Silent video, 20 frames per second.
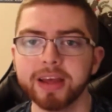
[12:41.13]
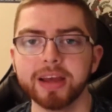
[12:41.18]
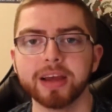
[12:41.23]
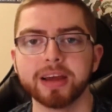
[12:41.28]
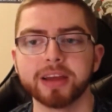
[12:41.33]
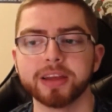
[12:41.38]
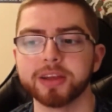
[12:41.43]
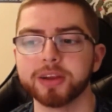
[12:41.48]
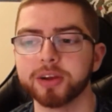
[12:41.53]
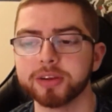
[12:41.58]

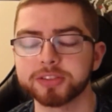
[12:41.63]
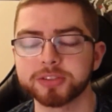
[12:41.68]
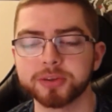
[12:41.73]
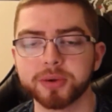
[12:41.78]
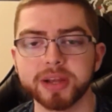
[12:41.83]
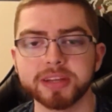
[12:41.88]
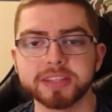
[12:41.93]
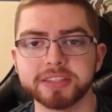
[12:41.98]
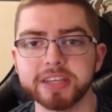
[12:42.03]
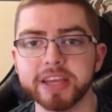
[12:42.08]
you know, it's
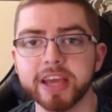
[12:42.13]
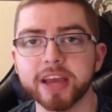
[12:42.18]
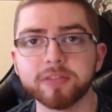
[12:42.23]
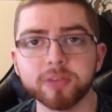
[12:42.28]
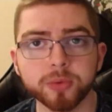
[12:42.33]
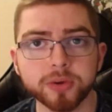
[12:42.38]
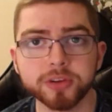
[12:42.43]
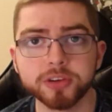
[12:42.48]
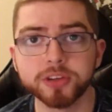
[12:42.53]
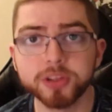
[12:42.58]
great to see
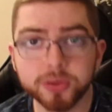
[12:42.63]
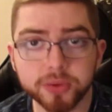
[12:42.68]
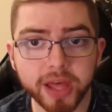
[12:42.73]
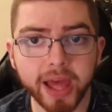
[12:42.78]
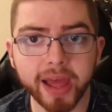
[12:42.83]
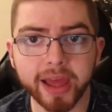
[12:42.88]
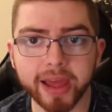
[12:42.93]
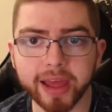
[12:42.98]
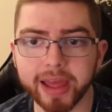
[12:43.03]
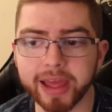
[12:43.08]
everyone do
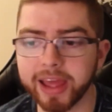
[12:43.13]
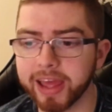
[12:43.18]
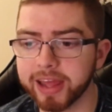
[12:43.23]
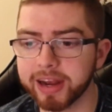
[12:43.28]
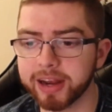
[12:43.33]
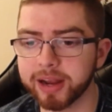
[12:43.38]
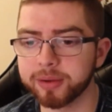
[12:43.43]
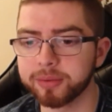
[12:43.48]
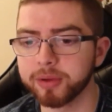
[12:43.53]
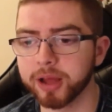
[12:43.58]
that, and
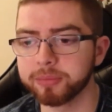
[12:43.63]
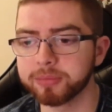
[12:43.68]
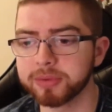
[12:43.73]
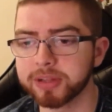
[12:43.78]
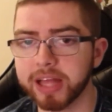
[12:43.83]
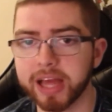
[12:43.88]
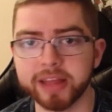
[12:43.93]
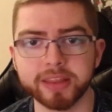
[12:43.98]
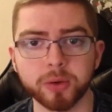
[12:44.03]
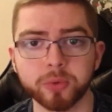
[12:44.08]
I'm
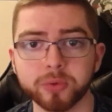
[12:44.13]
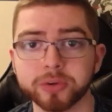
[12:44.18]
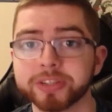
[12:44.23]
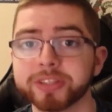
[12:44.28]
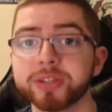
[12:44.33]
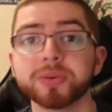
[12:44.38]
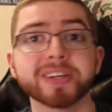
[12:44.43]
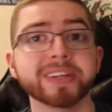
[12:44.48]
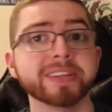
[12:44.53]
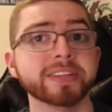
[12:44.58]
glad that we're
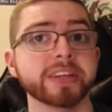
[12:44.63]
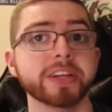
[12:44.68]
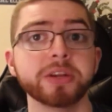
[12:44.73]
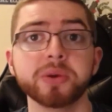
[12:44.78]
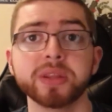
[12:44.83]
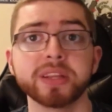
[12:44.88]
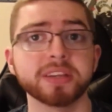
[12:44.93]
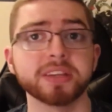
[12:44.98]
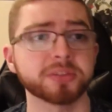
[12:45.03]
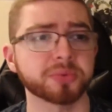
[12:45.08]
still
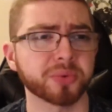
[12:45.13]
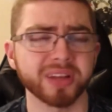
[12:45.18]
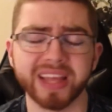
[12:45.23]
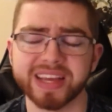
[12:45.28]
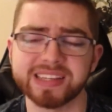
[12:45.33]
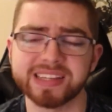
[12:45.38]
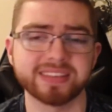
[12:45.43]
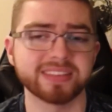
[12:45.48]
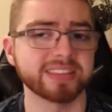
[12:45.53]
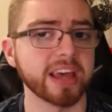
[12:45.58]
continuing this. We're like
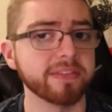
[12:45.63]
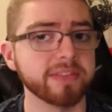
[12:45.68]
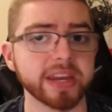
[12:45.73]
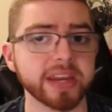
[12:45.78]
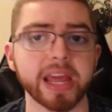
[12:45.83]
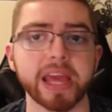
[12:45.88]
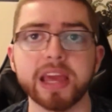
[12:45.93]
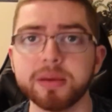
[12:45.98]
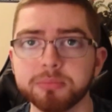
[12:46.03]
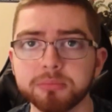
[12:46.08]

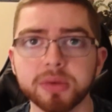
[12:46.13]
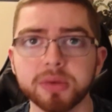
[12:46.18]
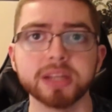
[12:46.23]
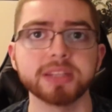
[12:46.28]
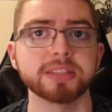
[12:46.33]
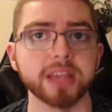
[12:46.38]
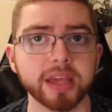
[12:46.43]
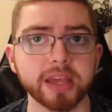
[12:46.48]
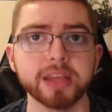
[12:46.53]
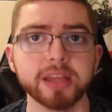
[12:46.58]
7-8
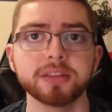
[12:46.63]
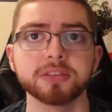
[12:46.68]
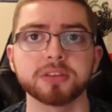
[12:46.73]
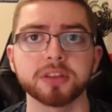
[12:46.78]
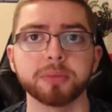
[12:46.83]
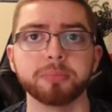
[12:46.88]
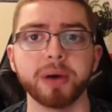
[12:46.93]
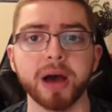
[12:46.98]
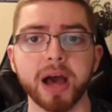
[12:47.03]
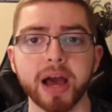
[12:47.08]
months into
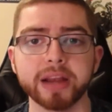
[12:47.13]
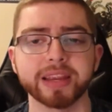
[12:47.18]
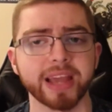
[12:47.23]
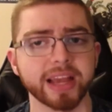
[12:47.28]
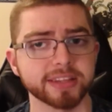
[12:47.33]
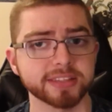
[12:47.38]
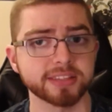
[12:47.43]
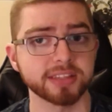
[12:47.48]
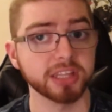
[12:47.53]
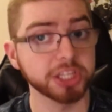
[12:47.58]
the
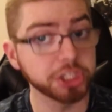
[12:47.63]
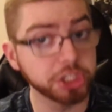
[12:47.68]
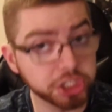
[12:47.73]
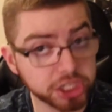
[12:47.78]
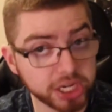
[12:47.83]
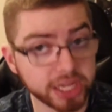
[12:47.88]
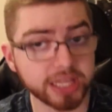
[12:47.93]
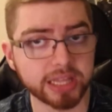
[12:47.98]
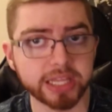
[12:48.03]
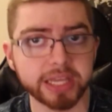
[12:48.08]
podcast,
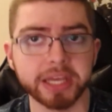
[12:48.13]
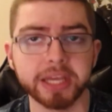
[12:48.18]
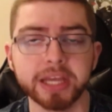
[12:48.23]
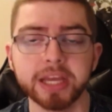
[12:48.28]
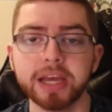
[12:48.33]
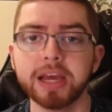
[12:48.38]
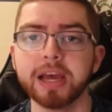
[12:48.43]
legitly.